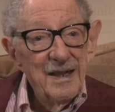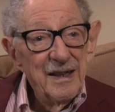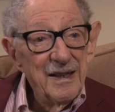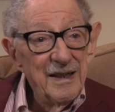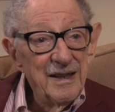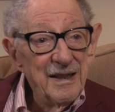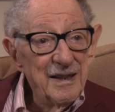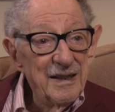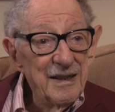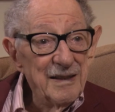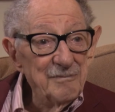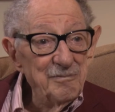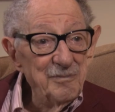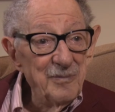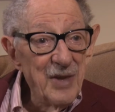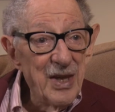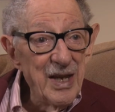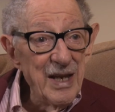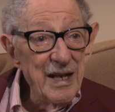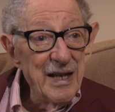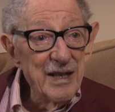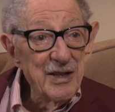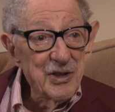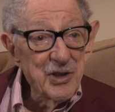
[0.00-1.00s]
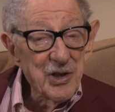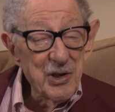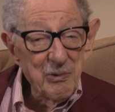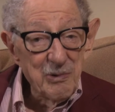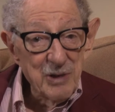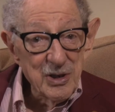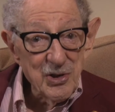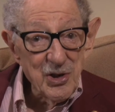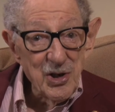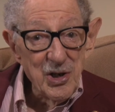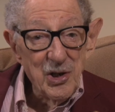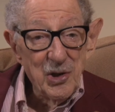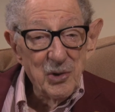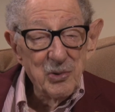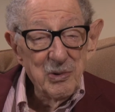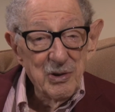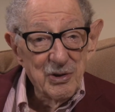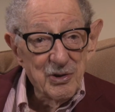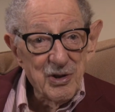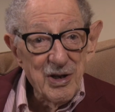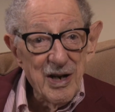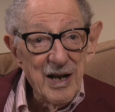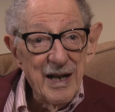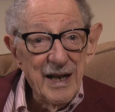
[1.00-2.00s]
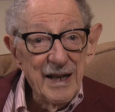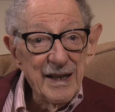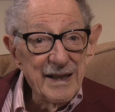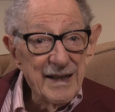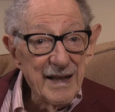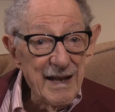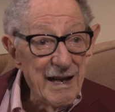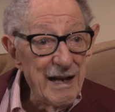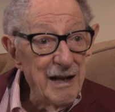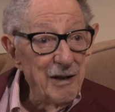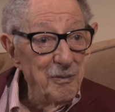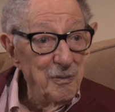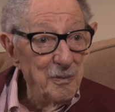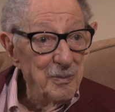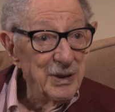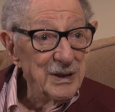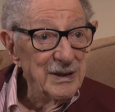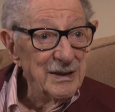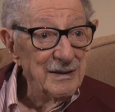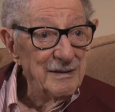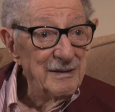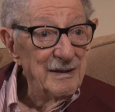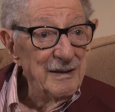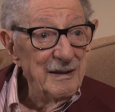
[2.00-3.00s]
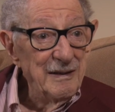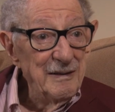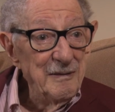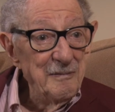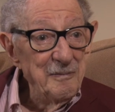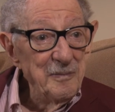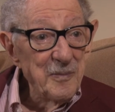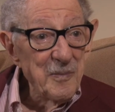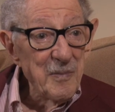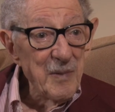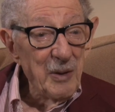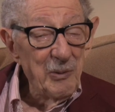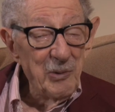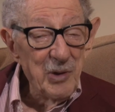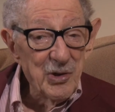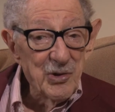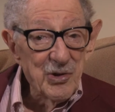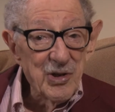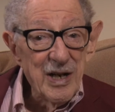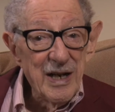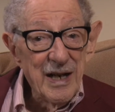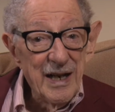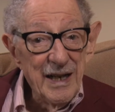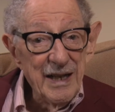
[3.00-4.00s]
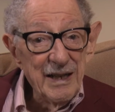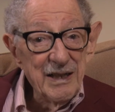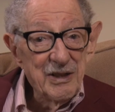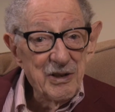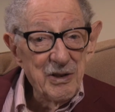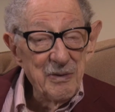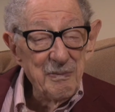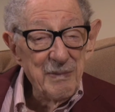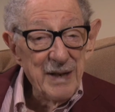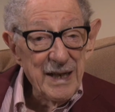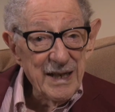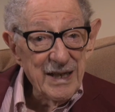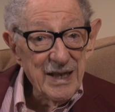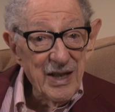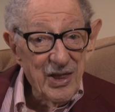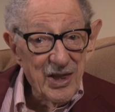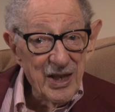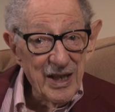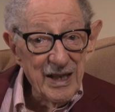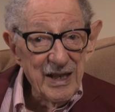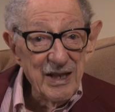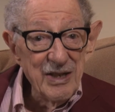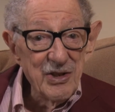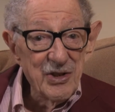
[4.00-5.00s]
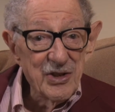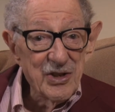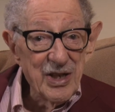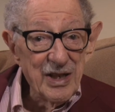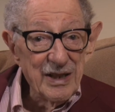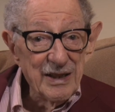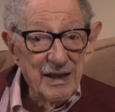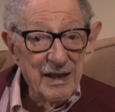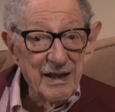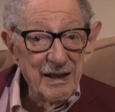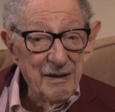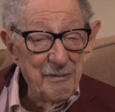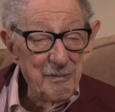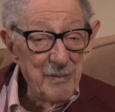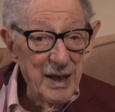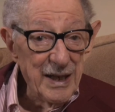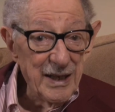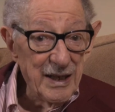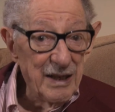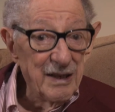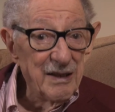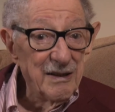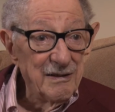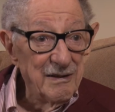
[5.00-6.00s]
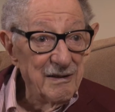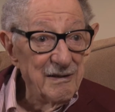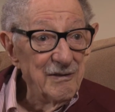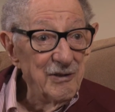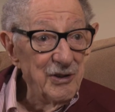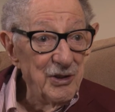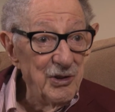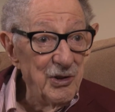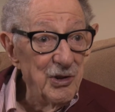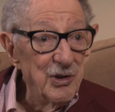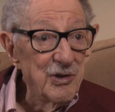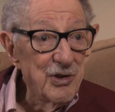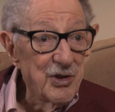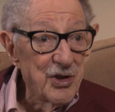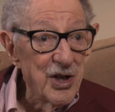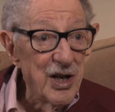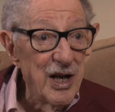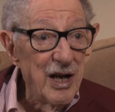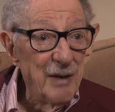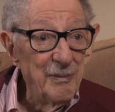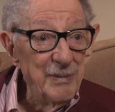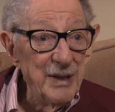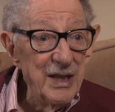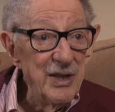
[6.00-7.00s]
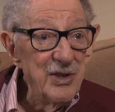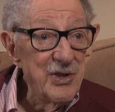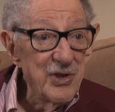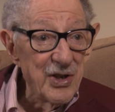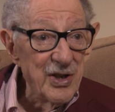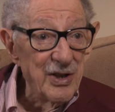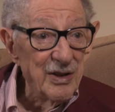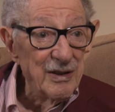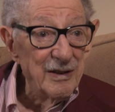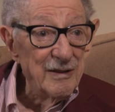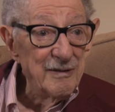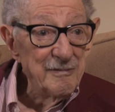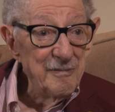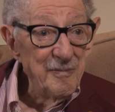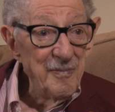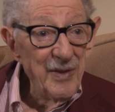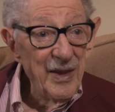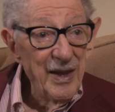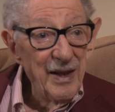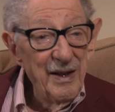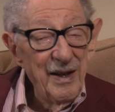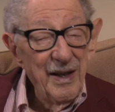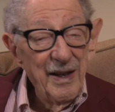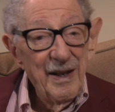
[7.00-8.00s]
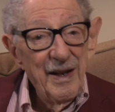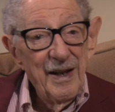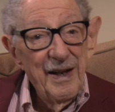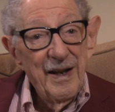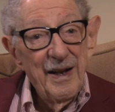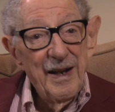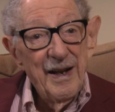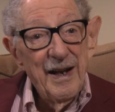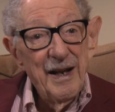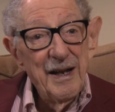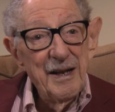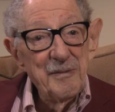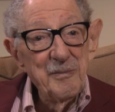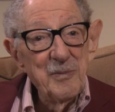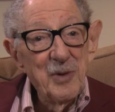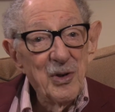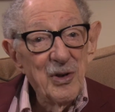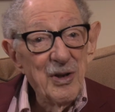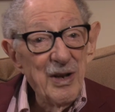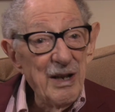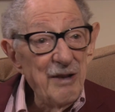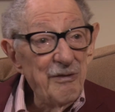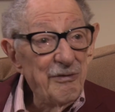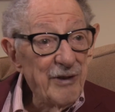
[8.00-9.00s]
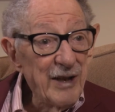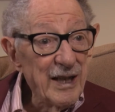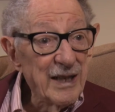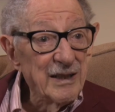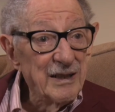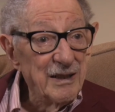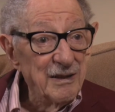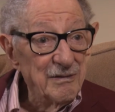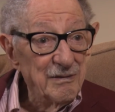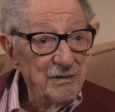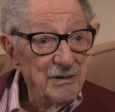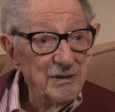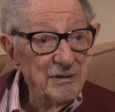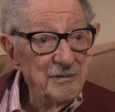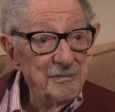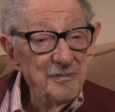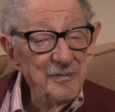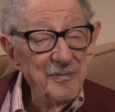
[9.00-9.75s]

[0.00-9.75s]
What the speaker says: The answer was no, we're trying to help. We're trying to make things that can make your job easier and more effective.